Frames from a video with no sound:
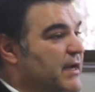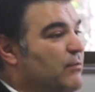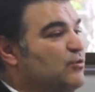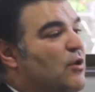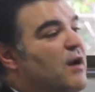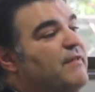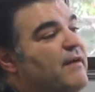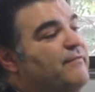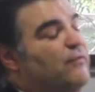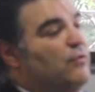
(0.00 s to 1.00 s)
and help drive
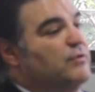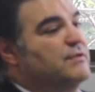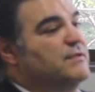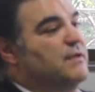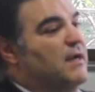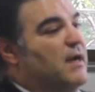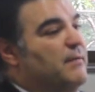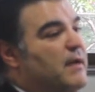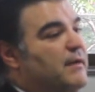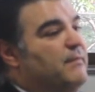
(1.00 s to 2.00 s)
that force
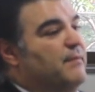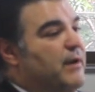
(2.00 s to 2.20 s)
and